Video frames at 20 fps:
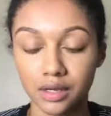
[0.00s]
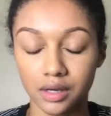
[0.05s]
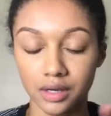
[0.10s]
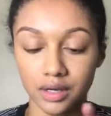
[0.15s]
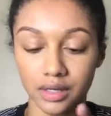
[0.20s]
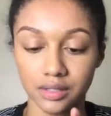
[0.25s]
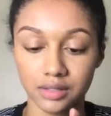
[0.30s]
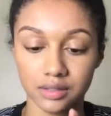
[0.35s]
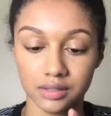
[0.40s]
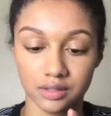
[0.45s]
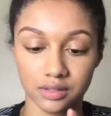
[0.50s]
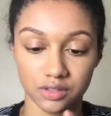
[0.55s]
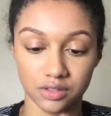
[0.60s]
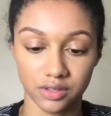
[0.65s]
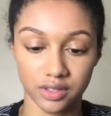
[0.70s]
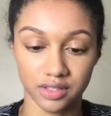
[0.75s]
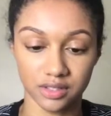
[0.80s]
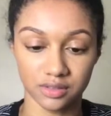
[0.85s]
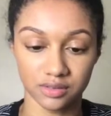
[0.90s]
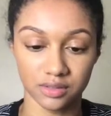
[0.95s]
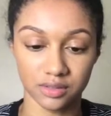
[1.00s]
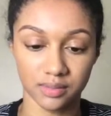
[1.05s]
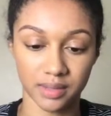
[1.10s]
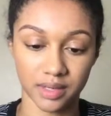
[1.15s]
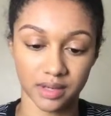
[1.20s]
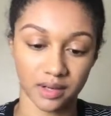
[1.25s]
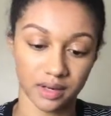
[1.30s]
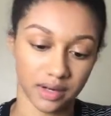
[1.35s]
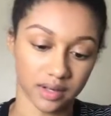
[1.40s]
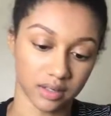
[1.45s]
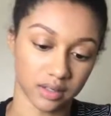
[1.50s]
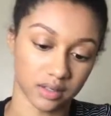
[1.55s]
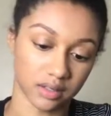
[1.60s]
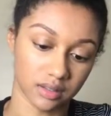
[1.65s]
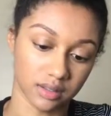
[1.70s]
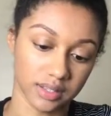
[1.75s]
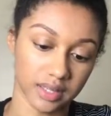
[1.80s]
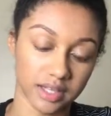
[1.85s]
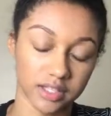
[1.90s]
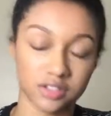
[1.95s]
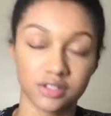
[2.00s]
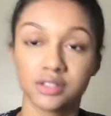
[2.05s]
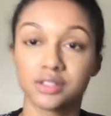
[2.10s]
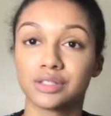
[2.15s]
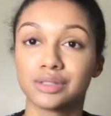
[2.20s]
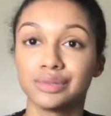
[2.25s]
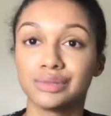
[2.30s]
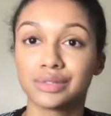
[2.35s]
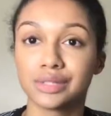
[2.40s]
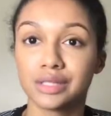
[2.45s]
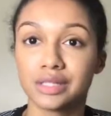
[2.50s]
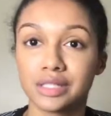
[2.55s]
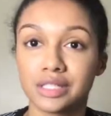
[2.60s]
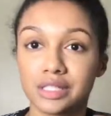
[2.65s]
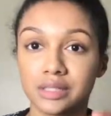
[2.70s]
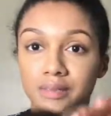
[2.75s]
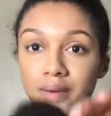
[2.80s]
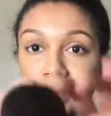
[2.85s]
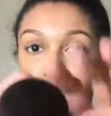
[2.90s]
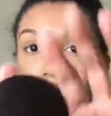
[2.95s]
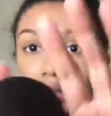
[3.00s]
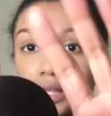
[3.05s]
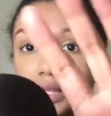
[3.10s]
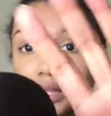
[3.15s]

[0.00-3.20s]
Or I guess this is translucent powder? I don't know. Yeah, translucent. This is by